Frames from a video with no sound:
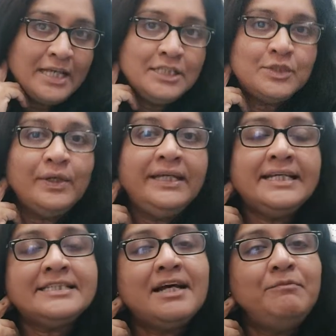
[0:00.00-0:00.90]
So in
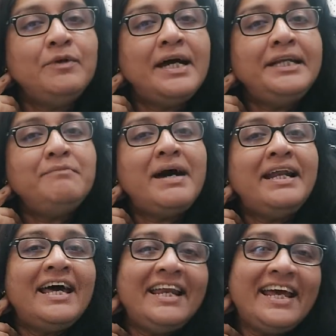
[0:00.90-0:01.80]
SWRD
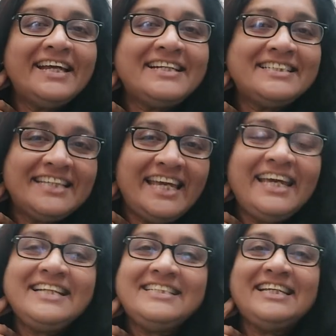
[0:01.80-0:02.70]
Bandaranaike's
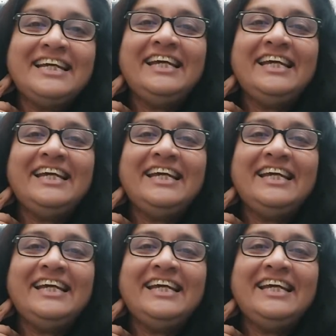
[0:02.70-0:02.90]
case,